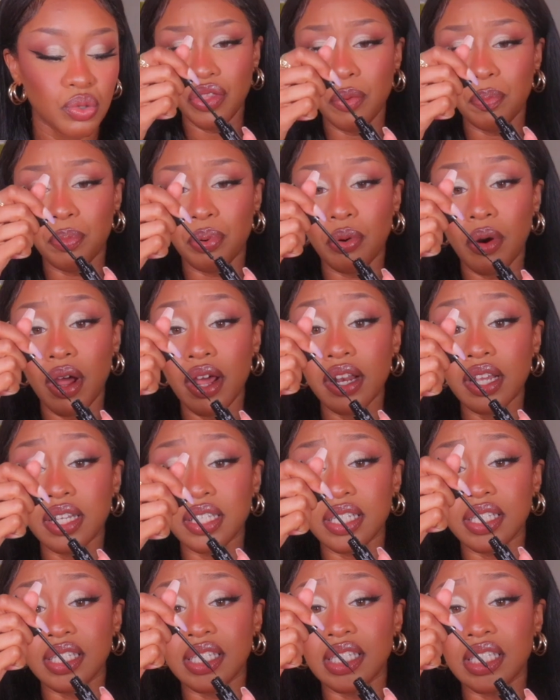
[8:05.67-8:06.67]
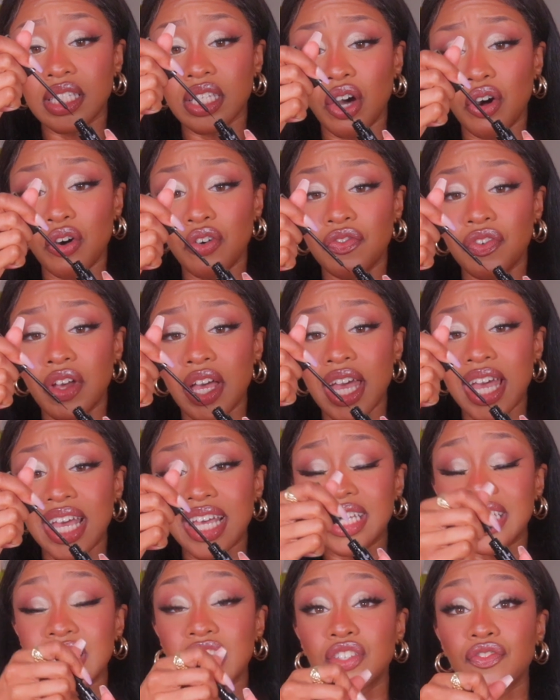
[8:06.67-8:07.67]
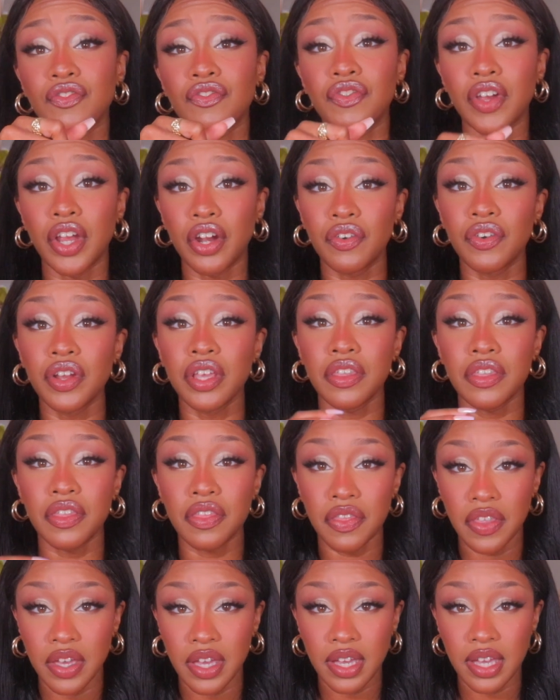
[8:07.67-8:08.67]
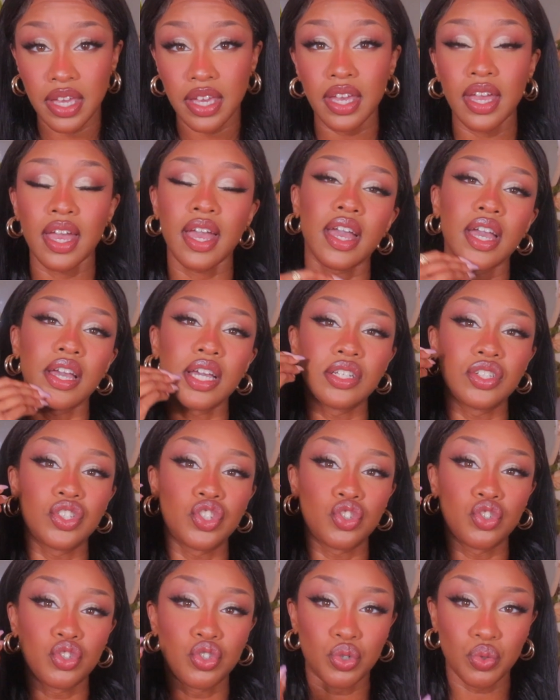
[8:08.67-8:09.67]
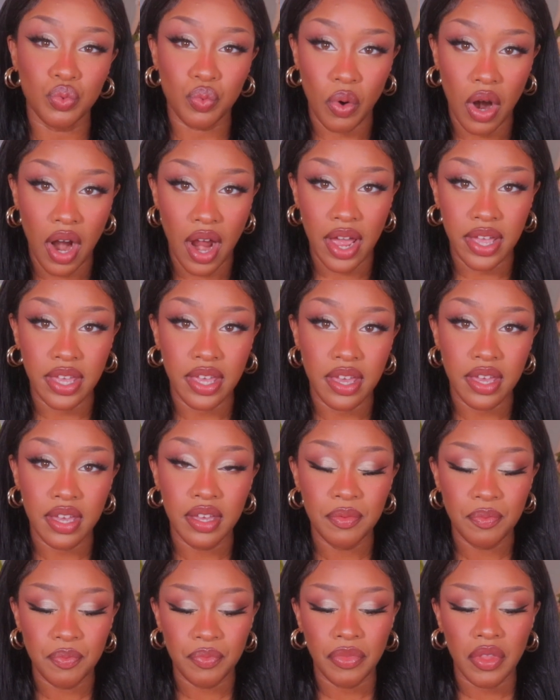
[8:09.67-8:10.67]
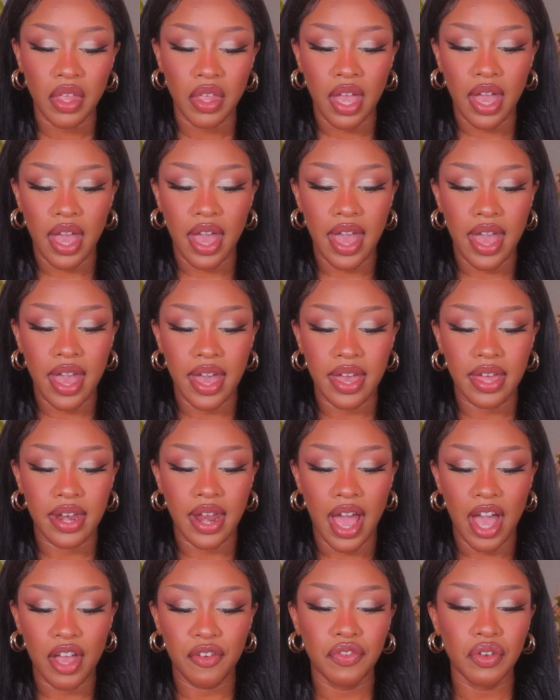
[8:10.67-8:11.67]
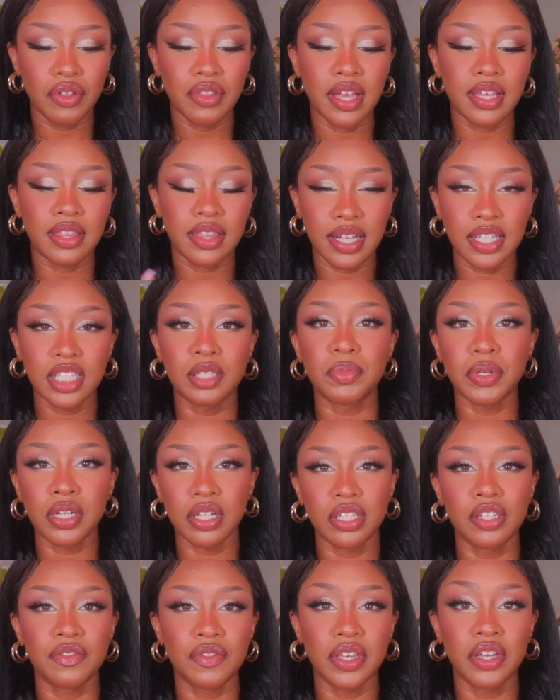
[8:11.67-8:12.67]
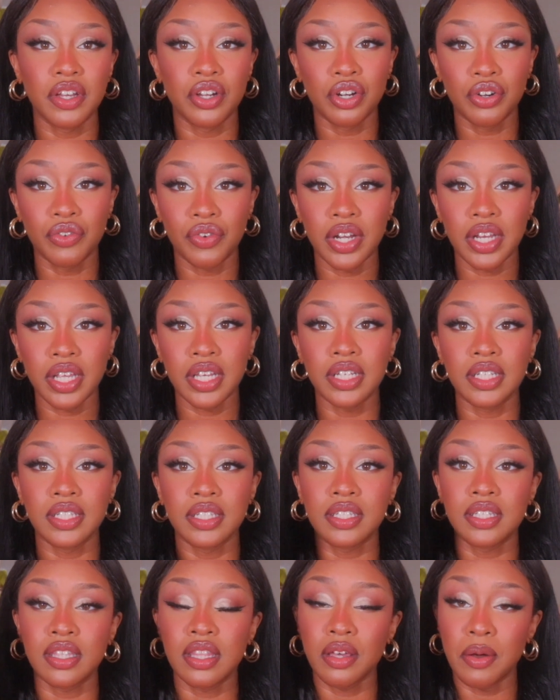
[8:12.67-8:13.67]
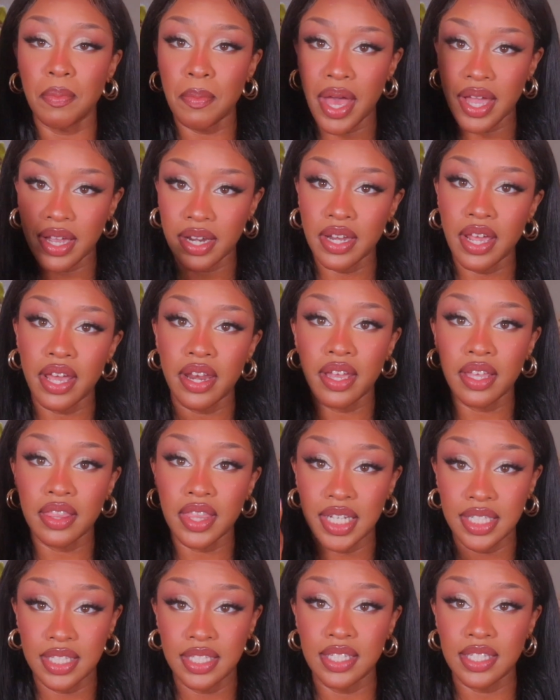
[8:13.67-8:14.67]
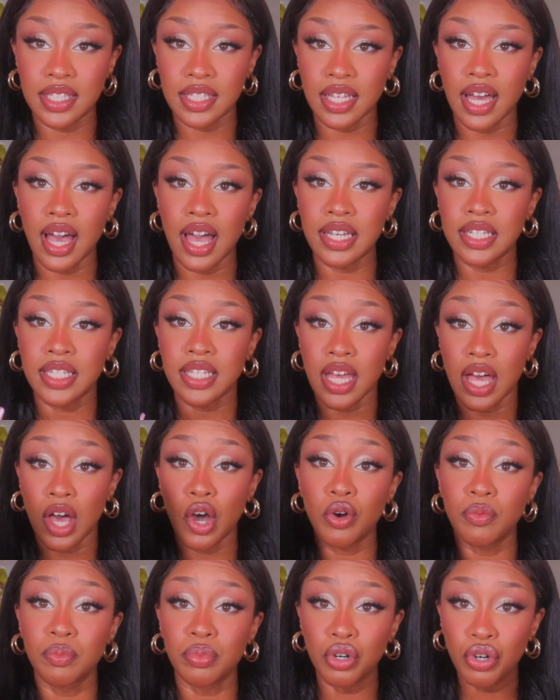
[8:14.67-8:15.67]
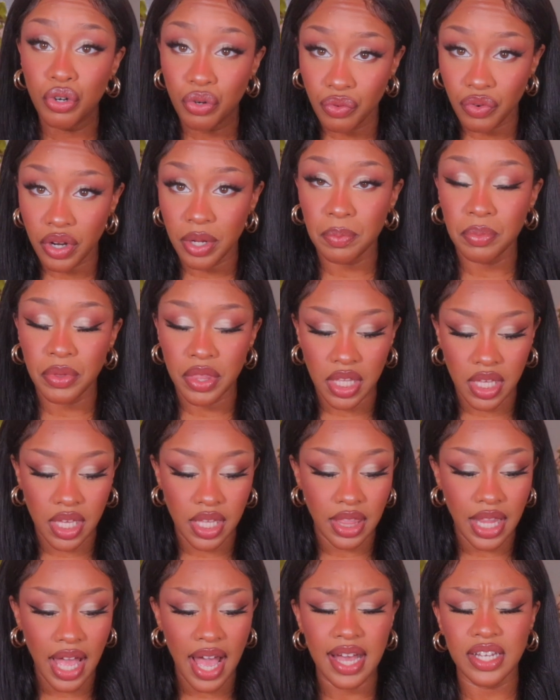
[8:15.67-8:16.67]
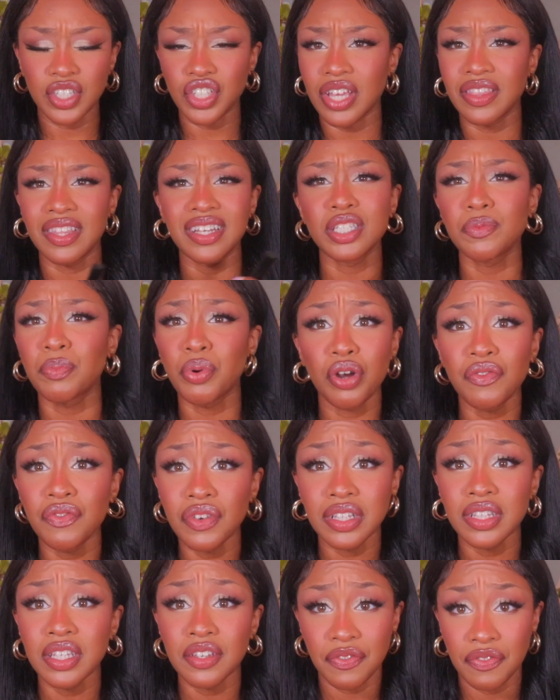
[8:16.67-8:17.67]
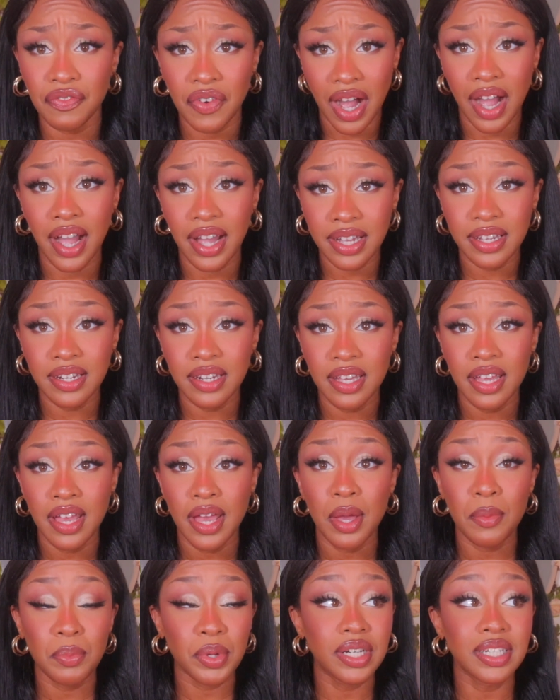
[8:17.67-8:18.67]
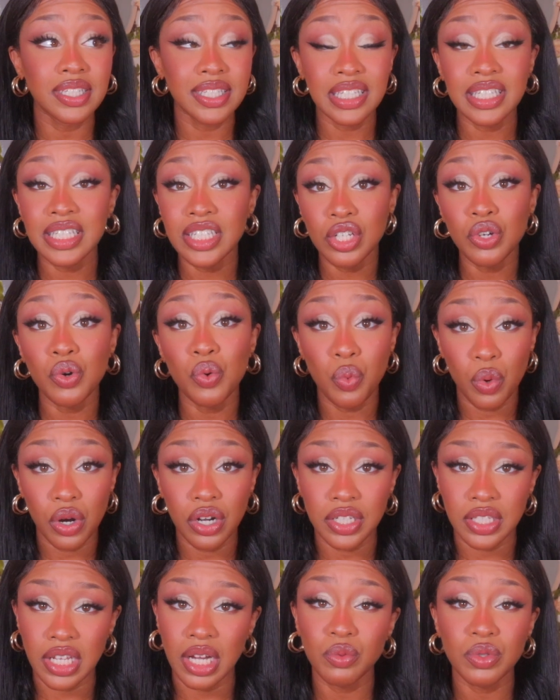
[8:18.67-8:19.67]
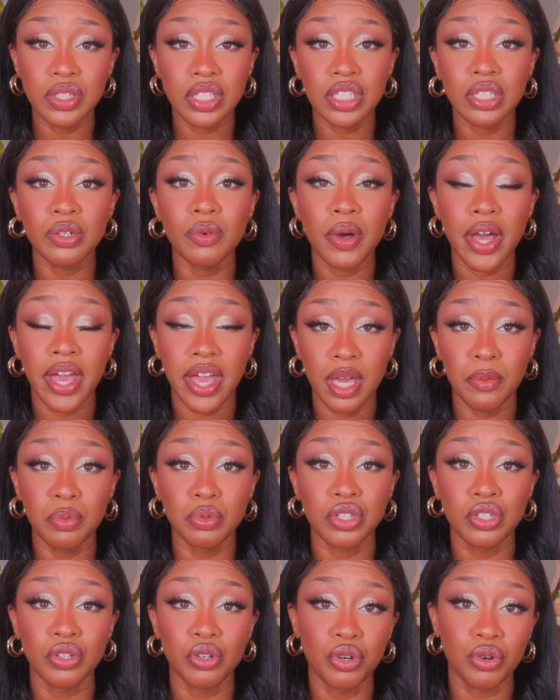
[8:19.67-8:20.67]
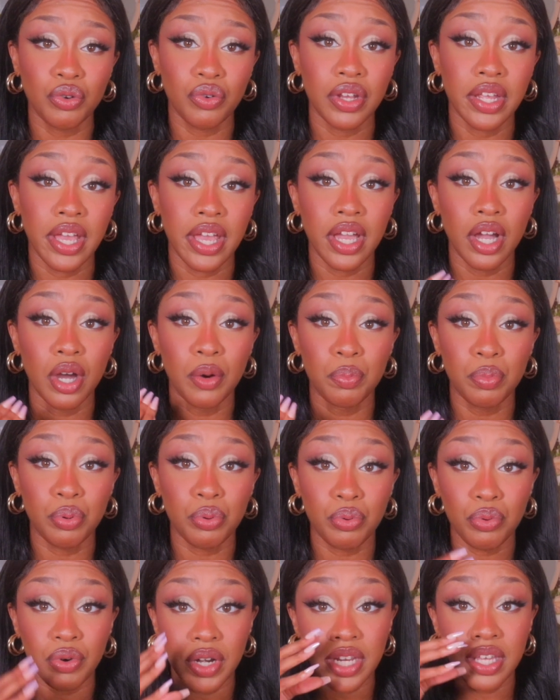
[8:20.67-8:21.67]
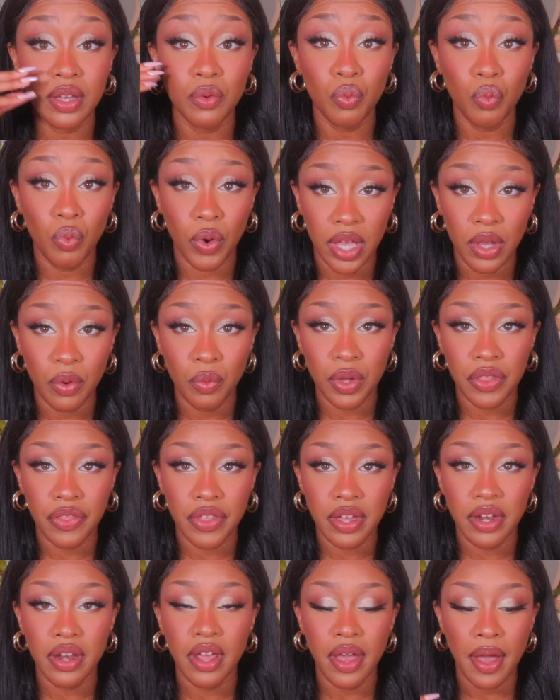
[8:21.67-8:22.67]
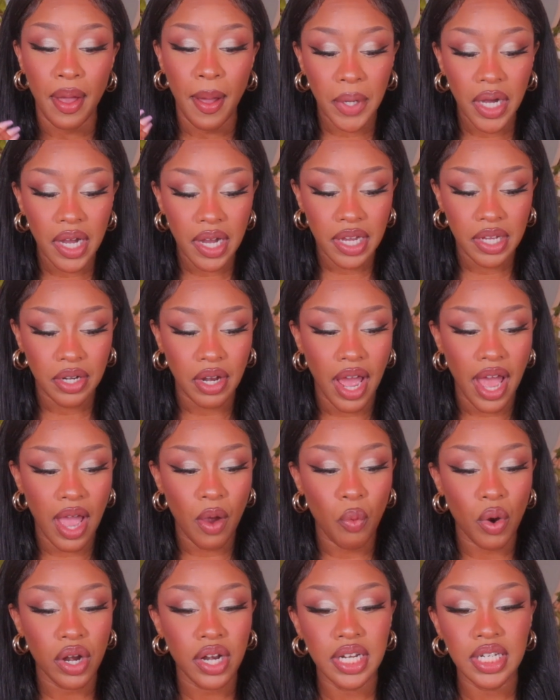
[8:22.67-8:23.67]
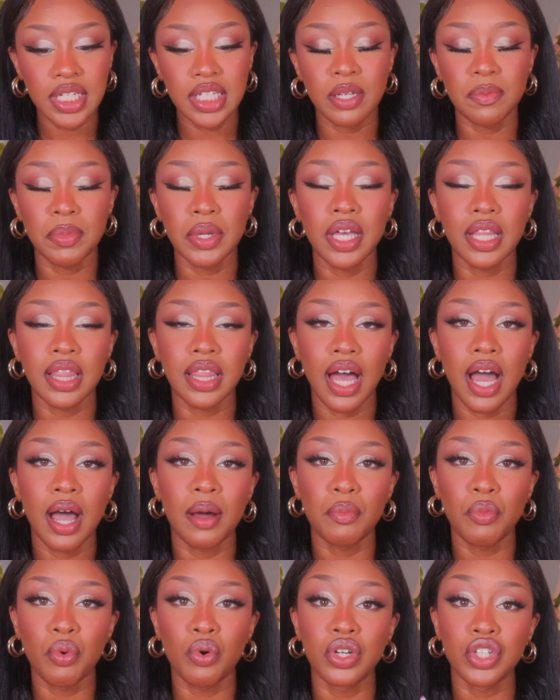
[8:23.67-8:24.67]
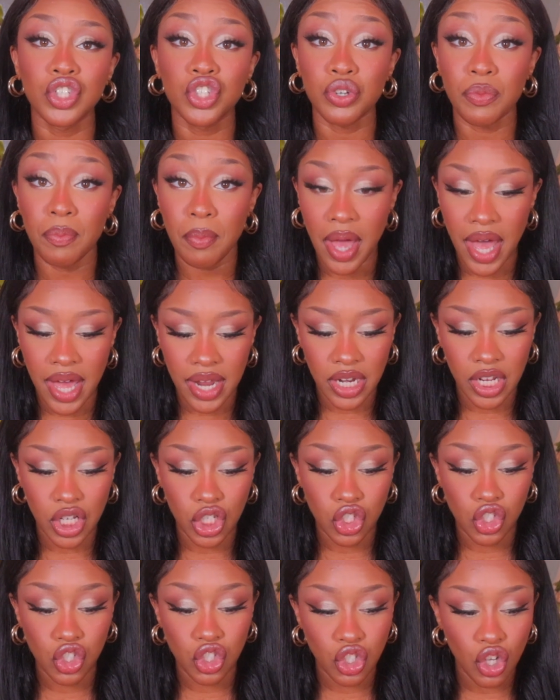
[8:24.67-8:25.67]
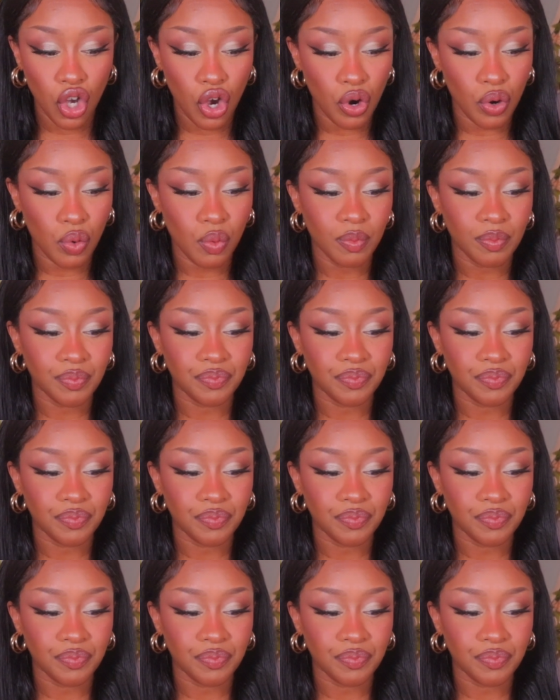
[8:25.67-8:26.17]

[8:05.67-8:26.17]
The product itself is very thick, it's drying, and I feel like that's because of the ingredients, the magnetic that's inside to help grip the lash, and that's perfectly fine because it still works. I was still able to create a pretty wing with it, but I wanted it to be a lot more dramatic. So